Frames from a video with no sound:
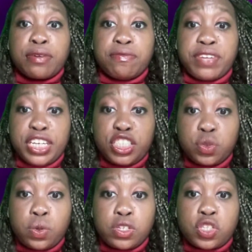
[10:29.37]

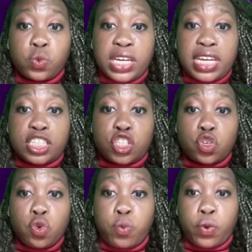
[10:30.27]
Visual Suite
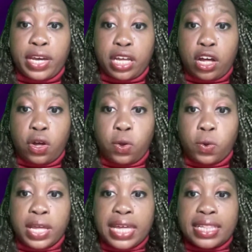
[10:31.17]

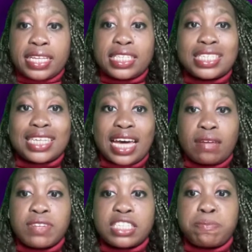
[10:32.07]
2.0. This is
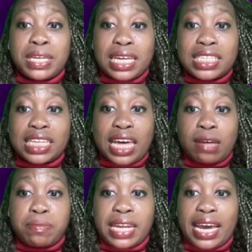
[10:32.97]
Canva's biggest
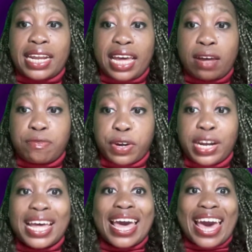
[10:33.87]
update ever.
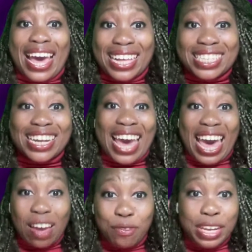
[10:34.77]
As an
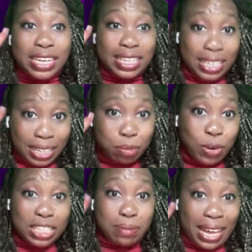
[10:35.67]
avid
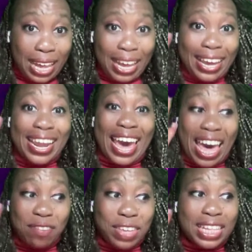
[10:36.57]

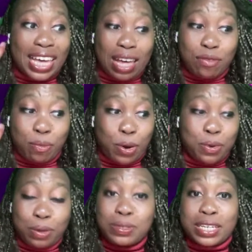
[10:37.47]
Canva Pro
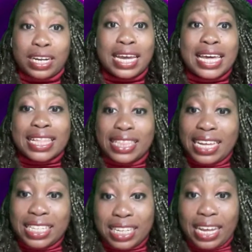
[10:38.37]
user,
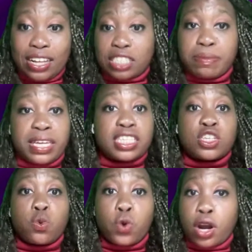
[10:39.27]
these announcements
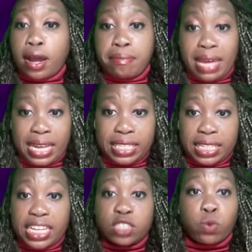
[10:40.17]
were amazing.
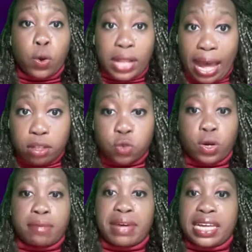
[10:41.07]
These rollouts
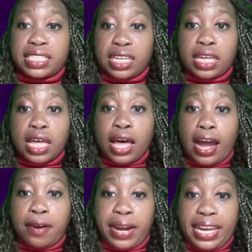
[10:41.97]
were amazing.
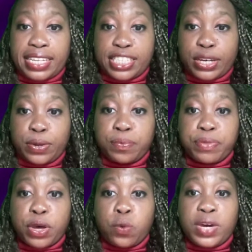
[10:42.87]
All right, so
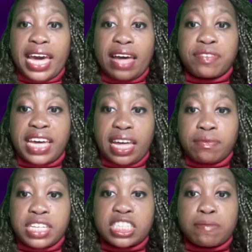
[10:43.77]
we have
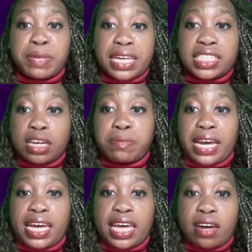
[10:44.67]
Canva's biggest
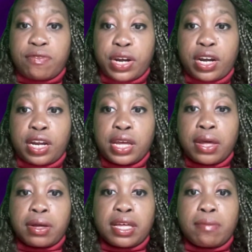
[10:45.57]
update ever,
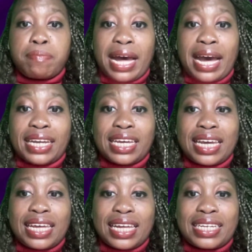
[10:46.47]

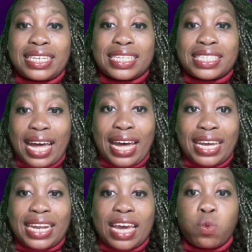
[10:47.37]
combining
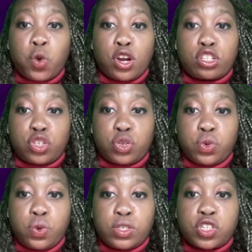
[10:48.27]
design and work
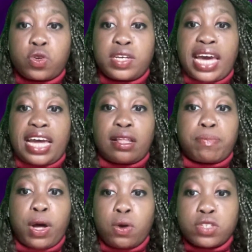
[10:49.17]
tools, creating
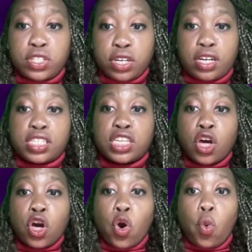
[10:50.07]
posters,
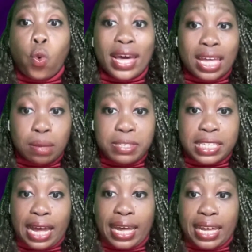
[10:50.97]

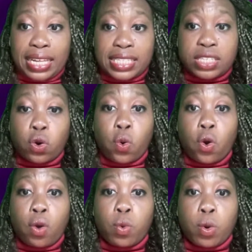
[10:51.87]
websites,
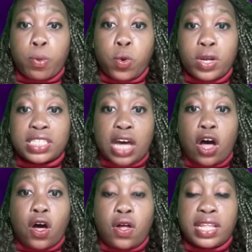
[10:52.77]
or reports
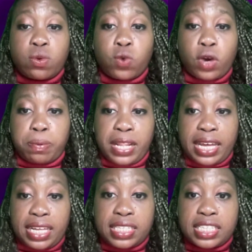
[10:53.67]
all in one
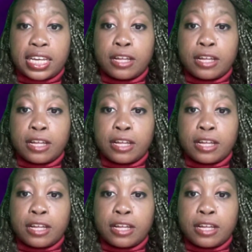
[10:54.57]
place.